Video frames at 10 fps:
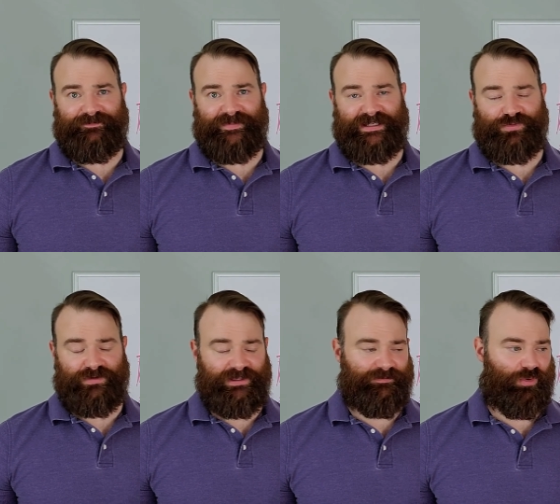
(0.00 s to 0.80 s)
That's
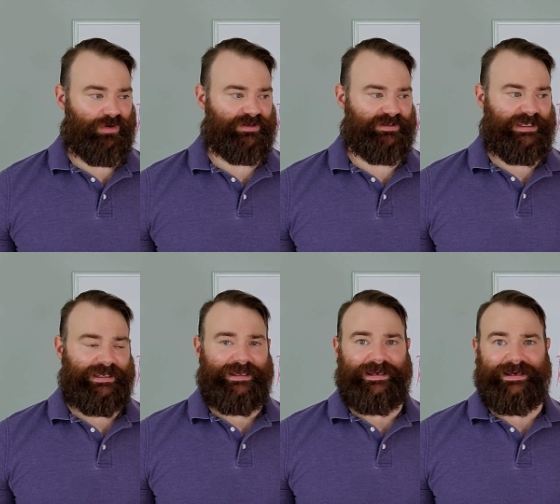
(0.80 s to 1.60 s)
really important.
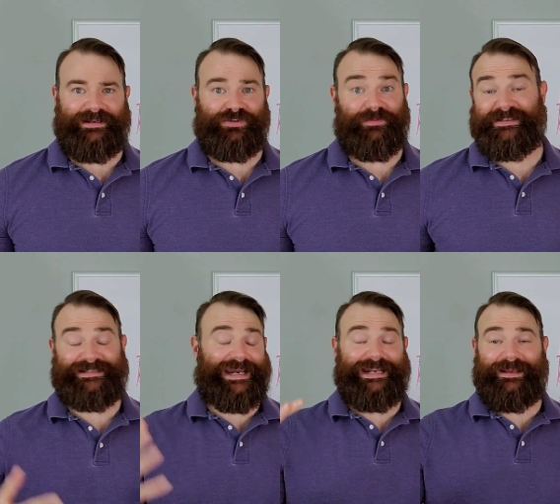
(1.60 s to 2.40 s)
And you're going to be
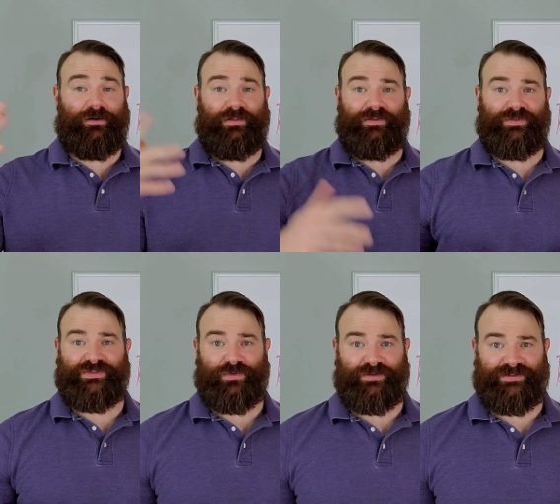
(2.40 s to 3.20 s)
citing all those
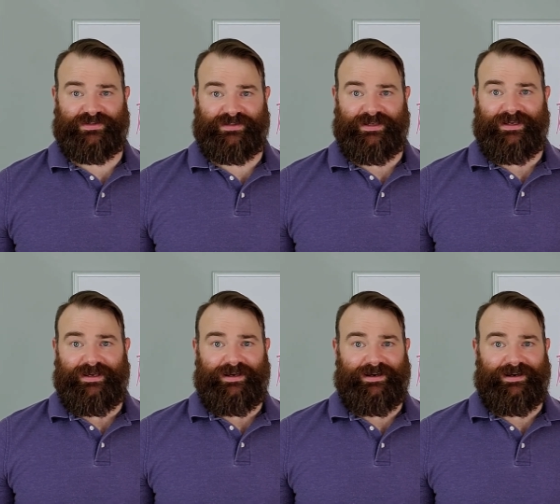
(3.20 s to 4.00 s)
sources
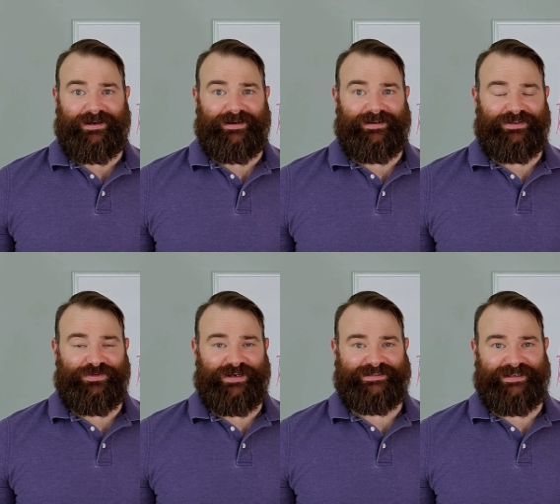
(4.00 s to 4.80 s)
in
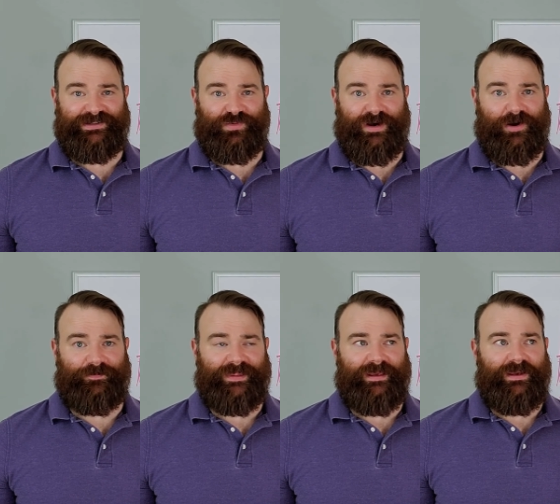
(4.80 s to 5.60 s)
your essay as
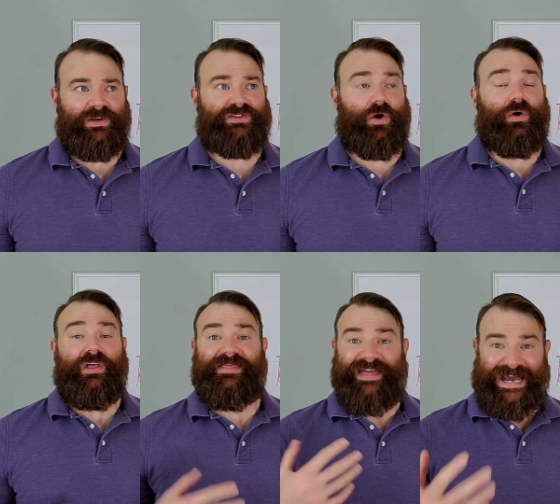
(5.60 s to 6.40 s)
well.
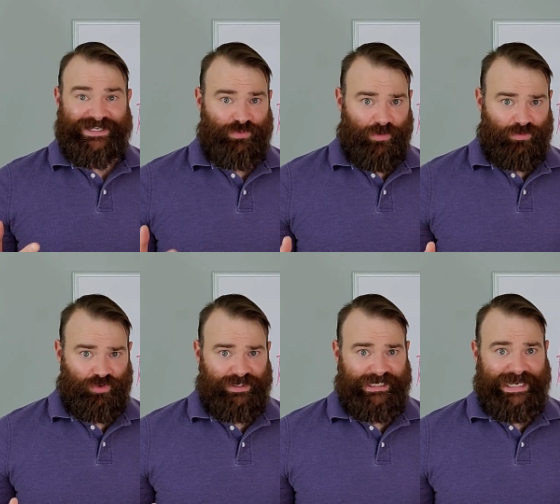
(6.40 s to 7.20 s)
So that is what we're
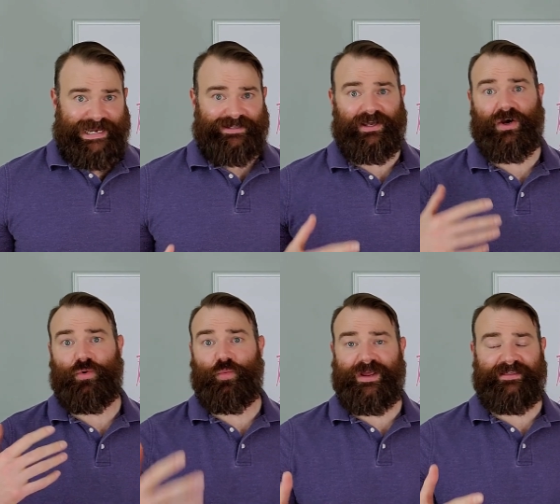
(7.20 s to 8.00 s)
looking at
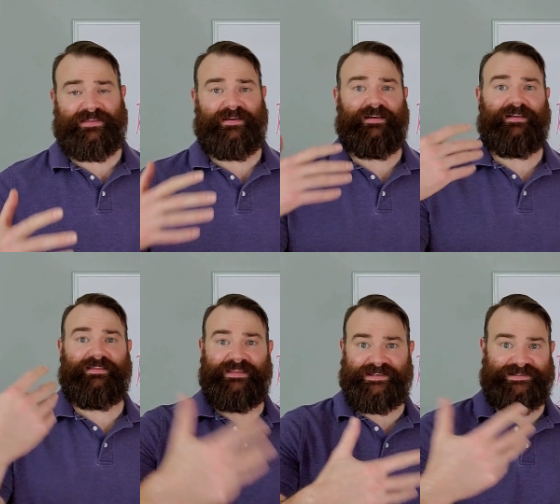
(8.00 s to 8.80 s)
with
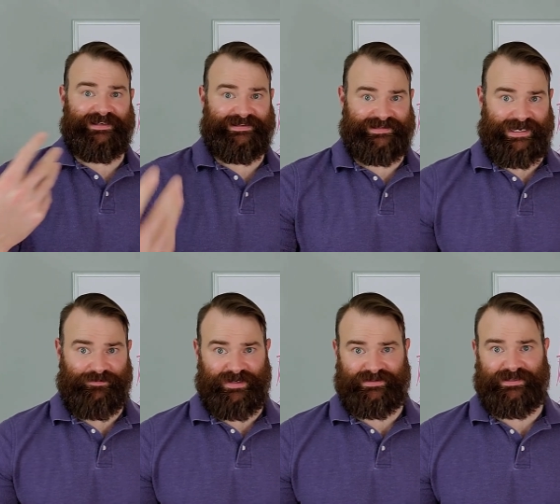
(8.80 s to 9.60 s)
this
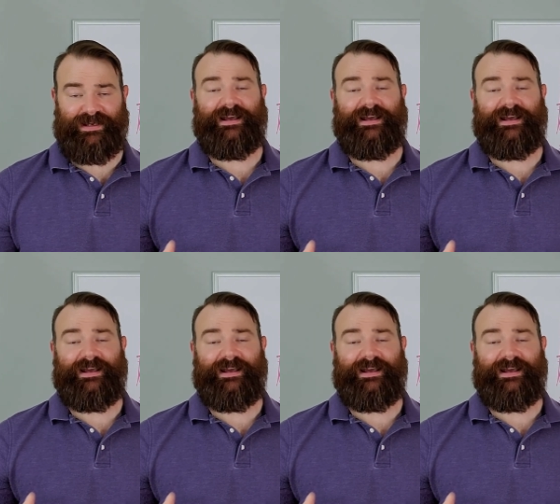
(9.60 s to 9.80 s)
assignment.